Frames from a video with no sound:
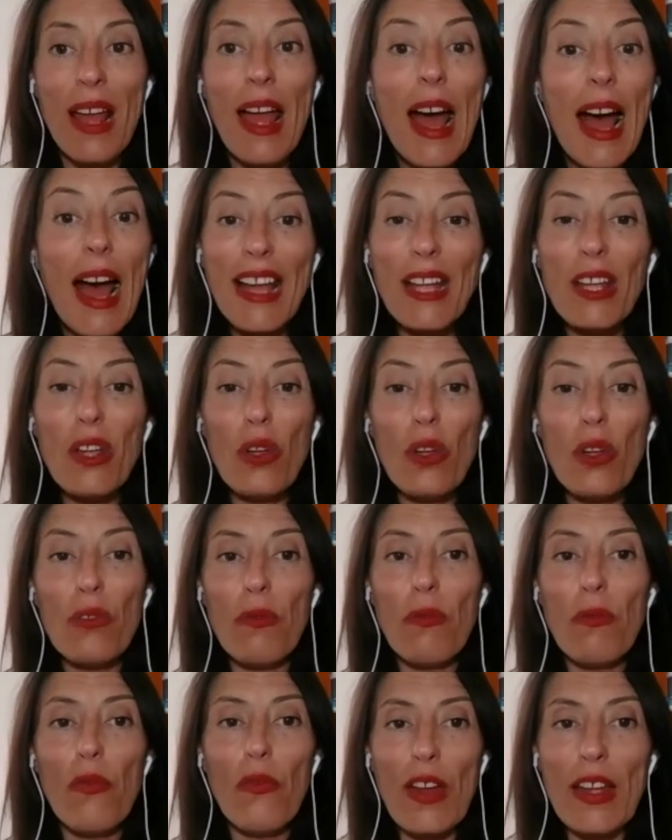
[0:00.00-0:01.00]
I
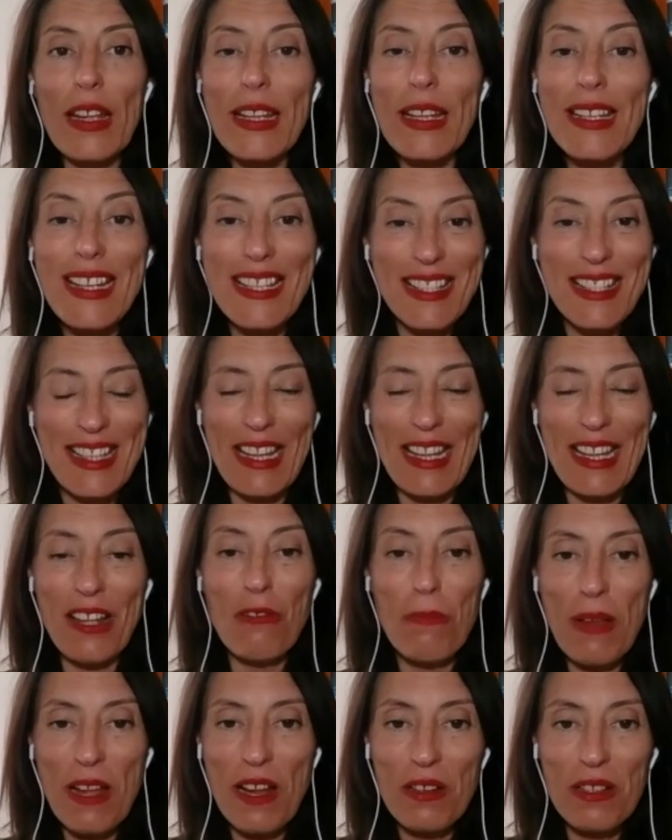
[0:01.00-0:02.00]
couldn't find a single
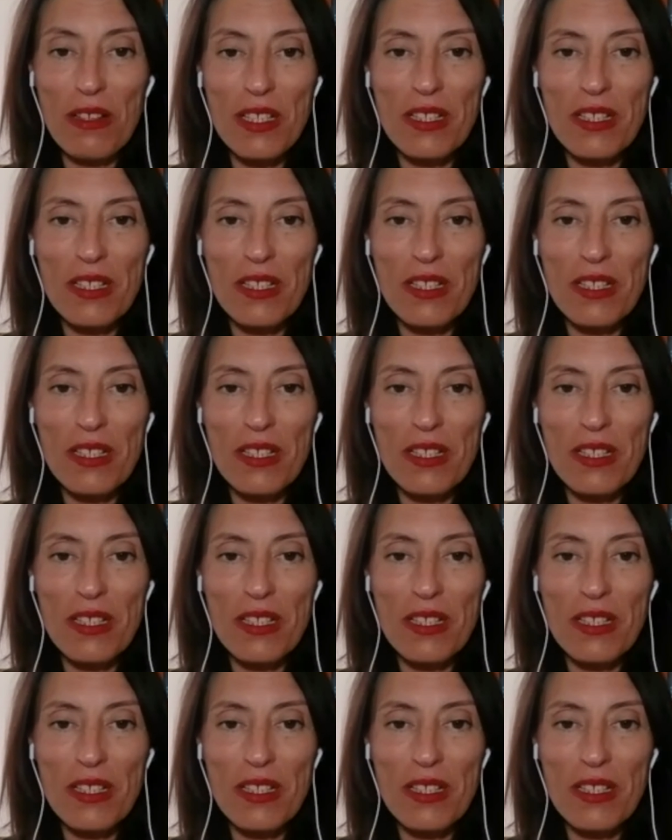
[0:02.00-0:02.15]
person.